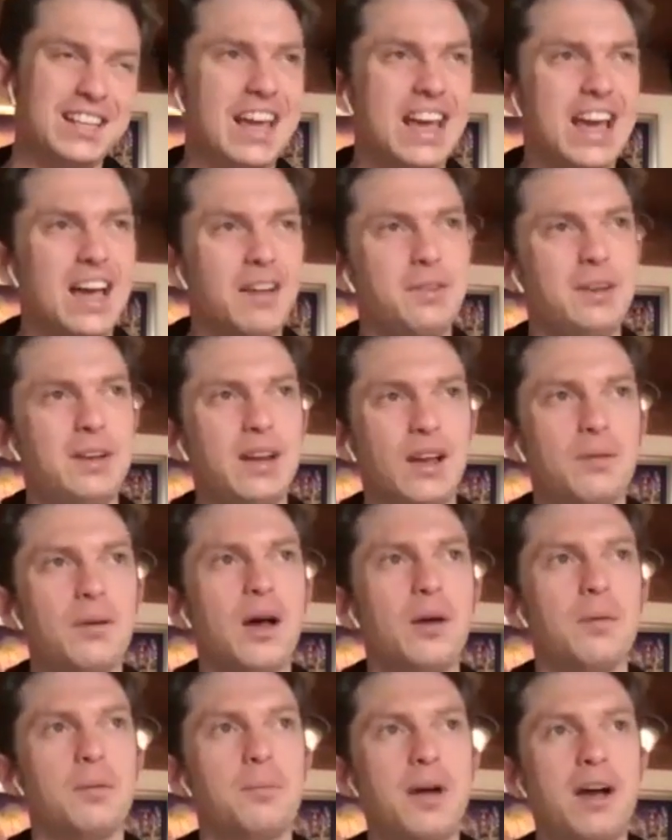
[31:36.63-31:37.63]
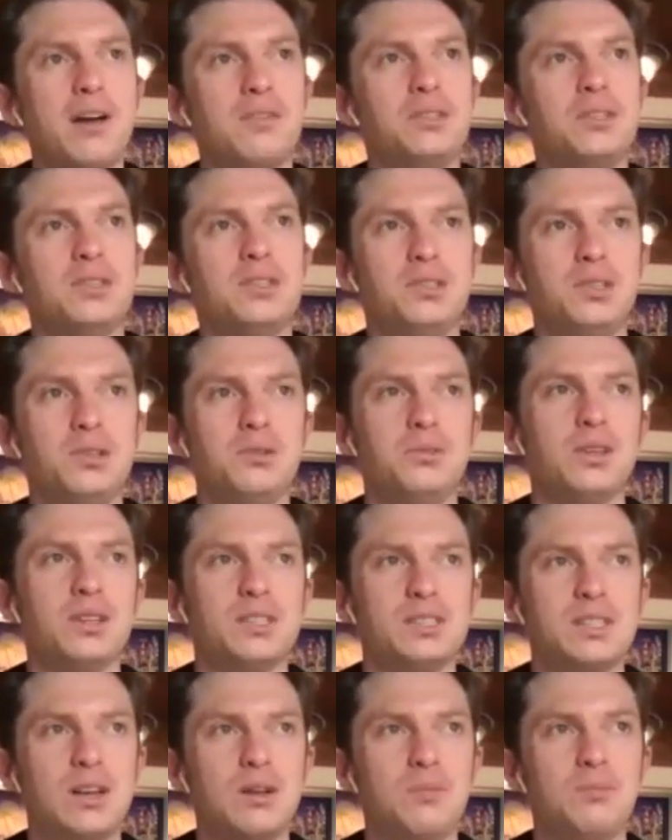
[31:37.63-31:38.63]
I'm about to do
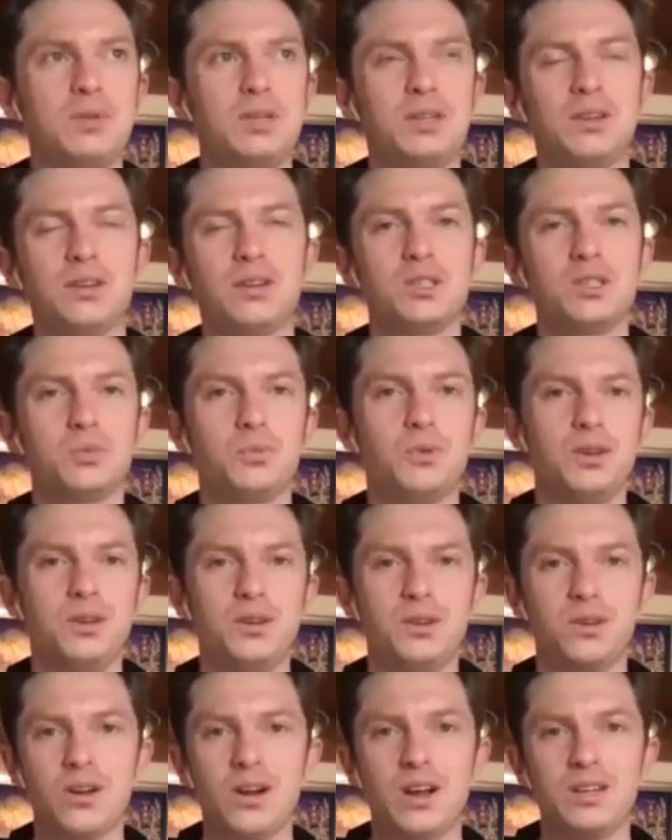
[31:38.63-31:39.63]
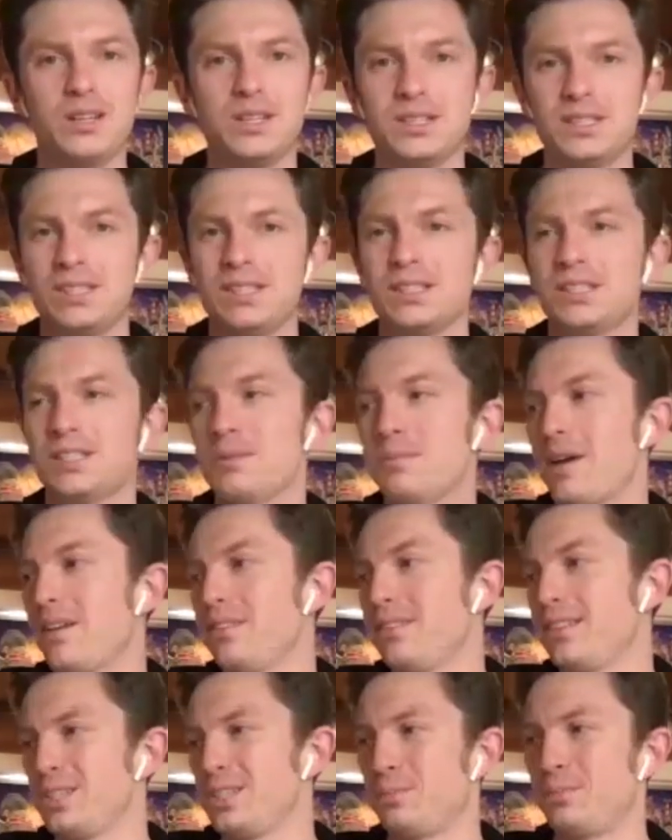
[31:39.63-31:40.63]
this, and I'd be curious what your audience thinks
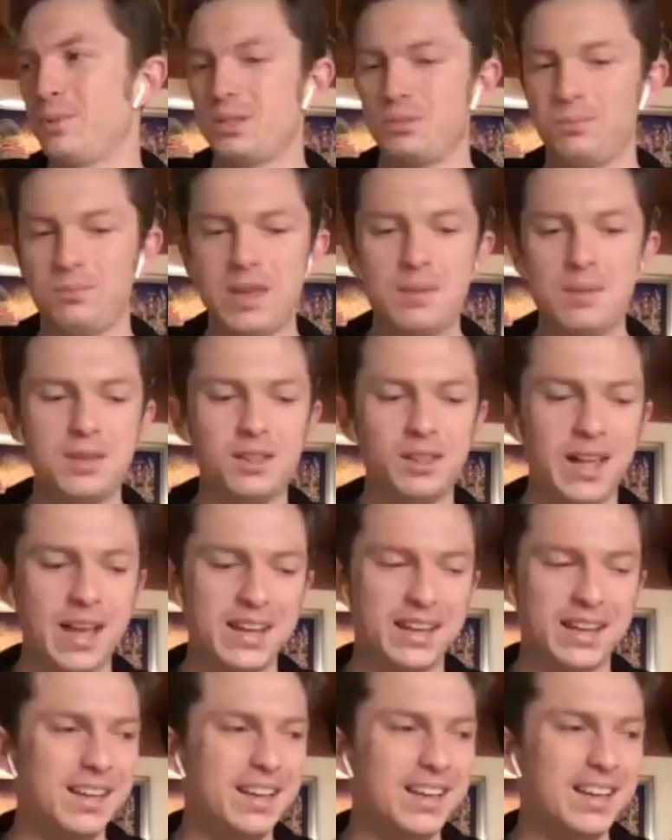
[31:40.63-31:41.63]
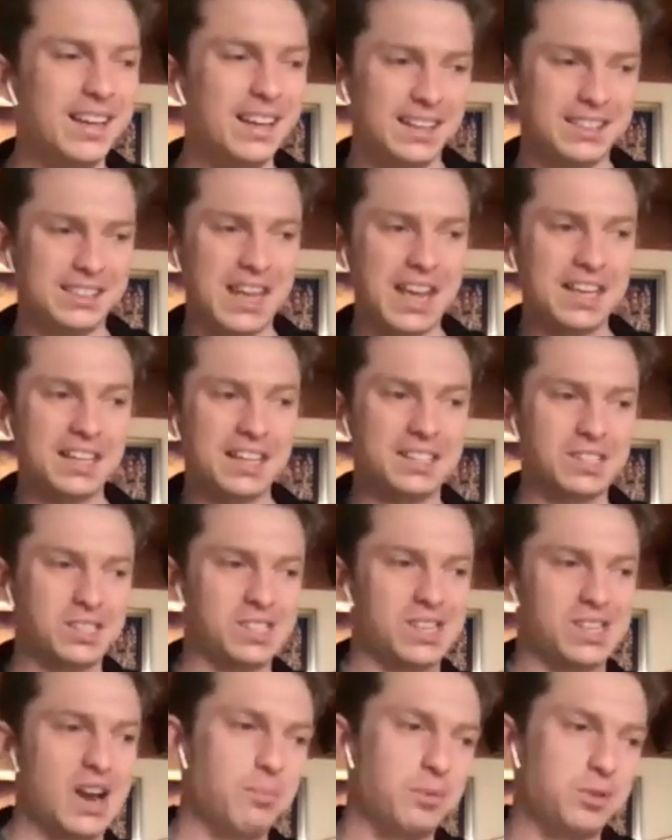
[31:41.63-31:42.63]
about this, but maybe like taking this
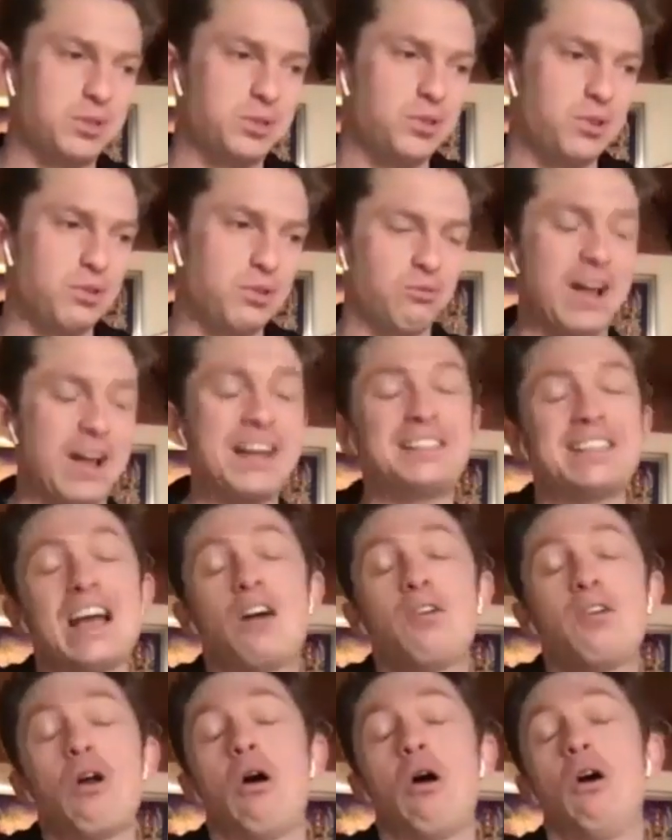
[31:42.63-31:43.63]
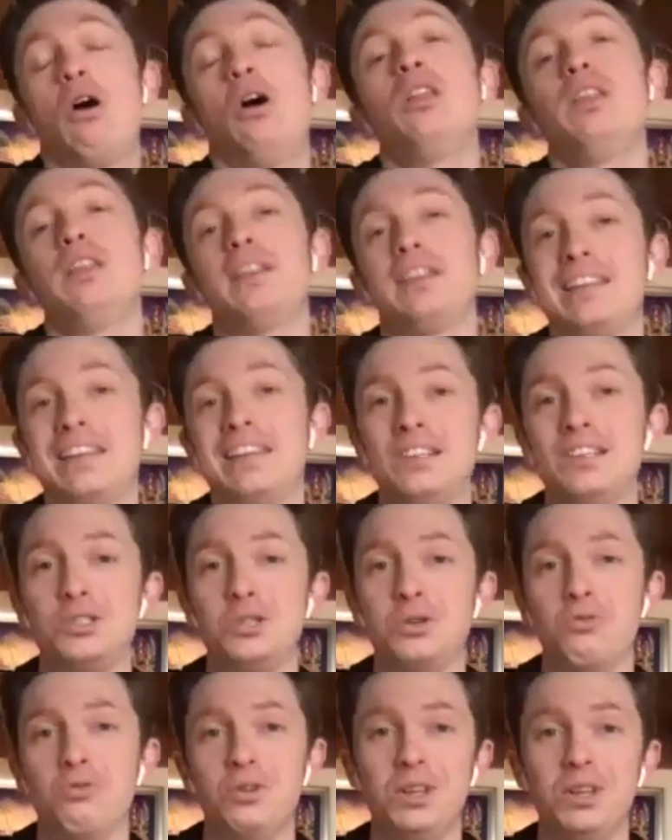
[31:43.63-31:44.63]
as an opportunity to write down all the things
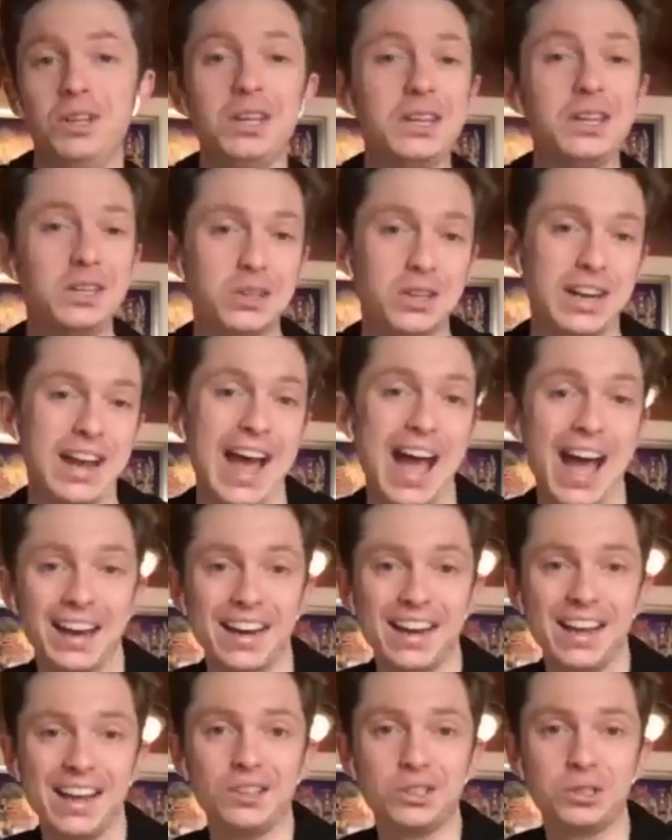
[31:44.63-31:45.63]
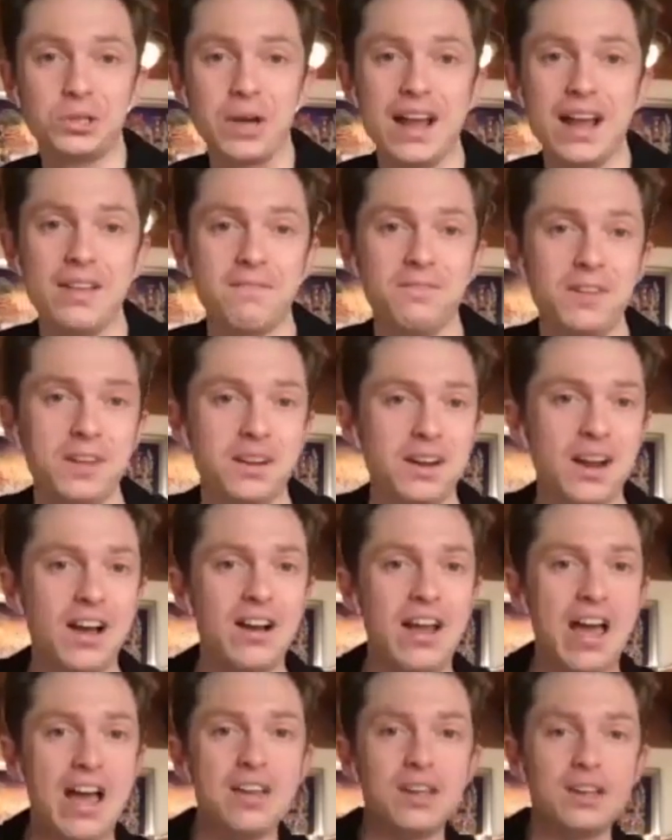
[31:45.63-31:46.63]
you're really good at and try to figure
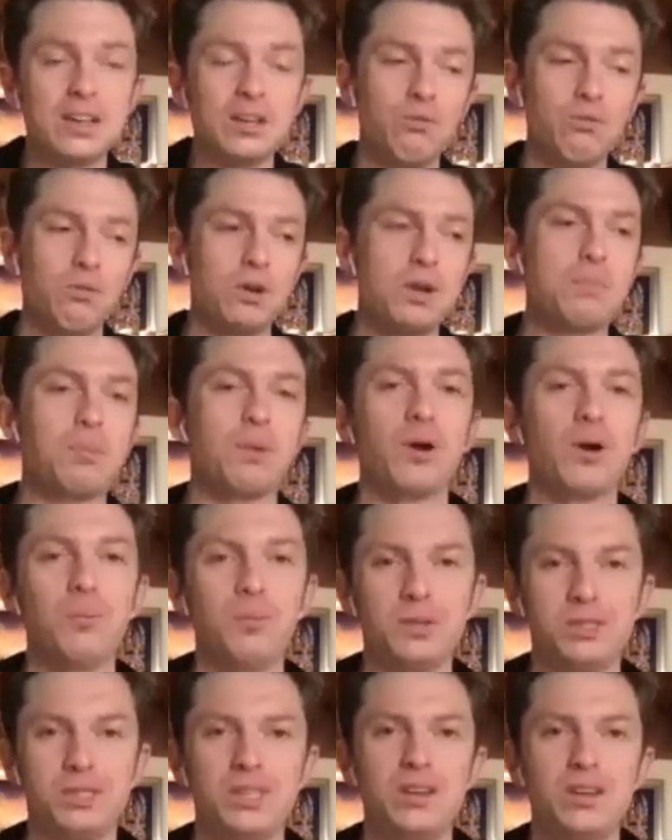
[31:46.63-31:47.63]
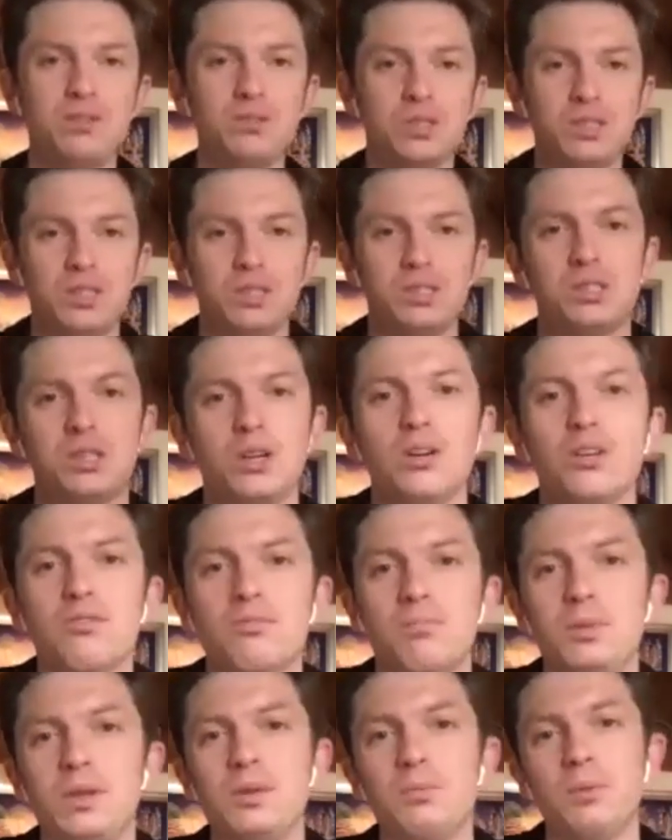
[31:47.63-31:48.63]
out how you can repurpose those to serve
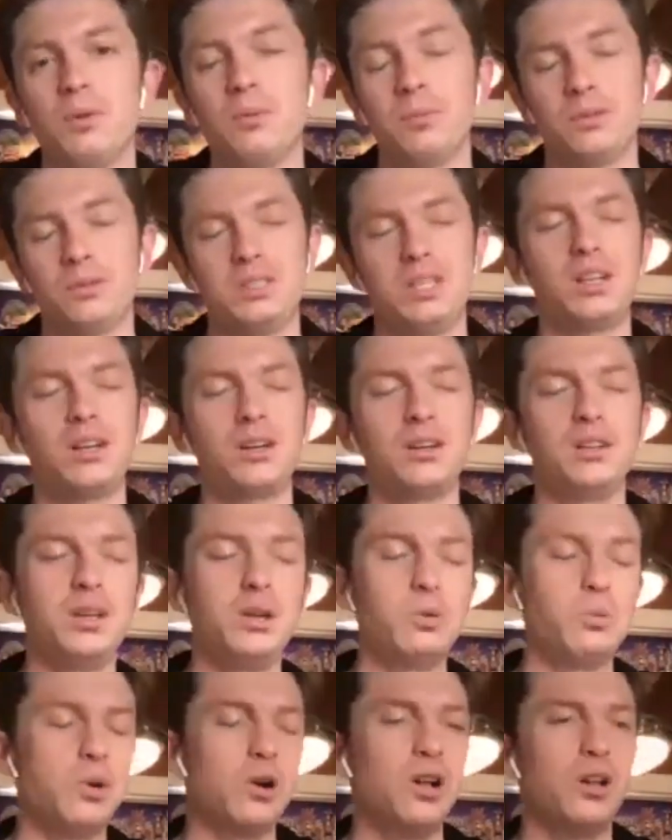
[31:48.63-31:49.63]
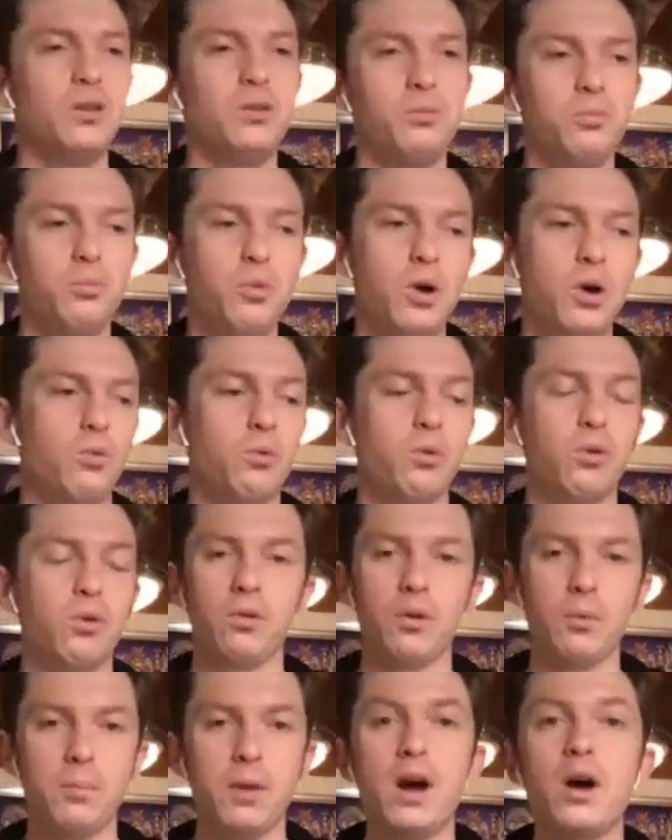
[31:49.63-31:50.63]
people, particularly while we're
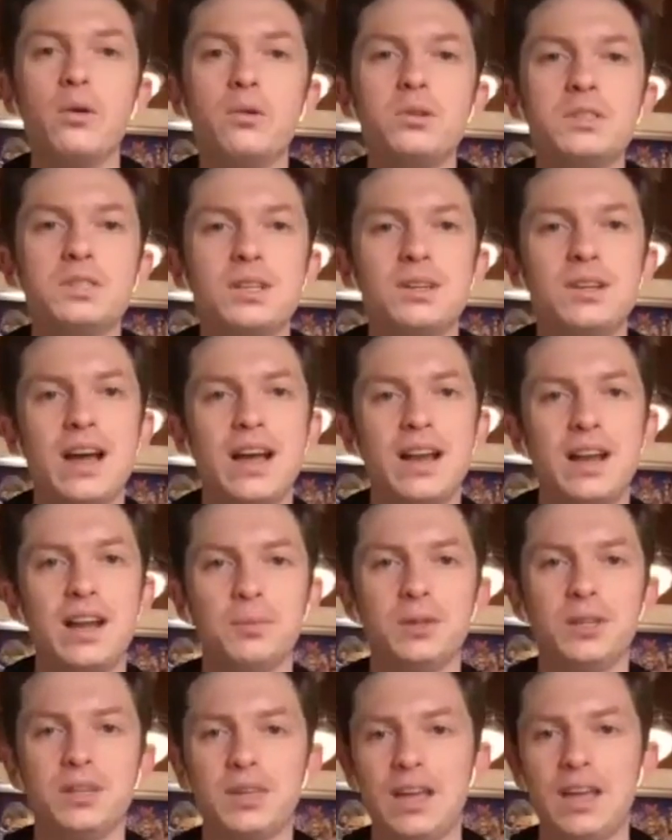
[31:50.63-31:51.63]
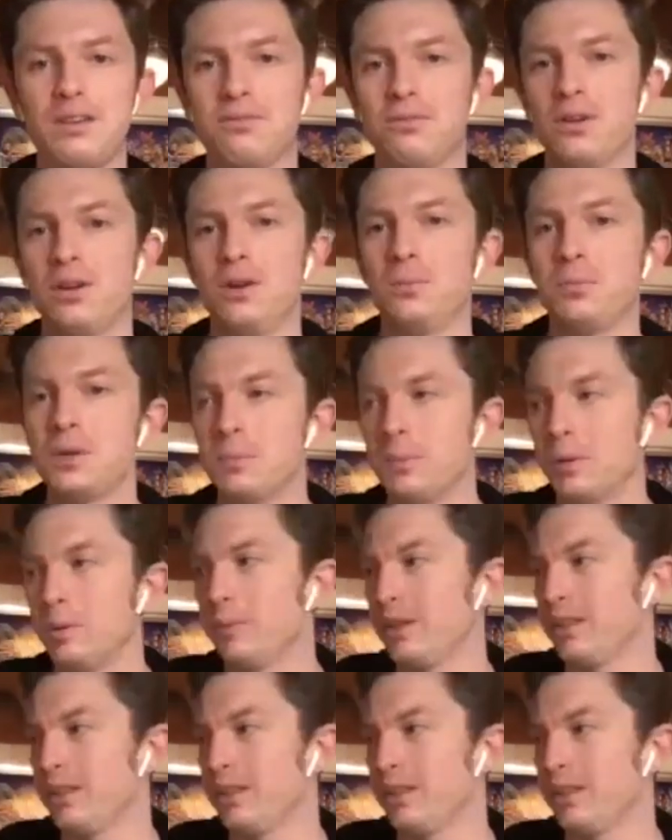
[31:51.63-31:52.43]
remote and not able to get in front of people.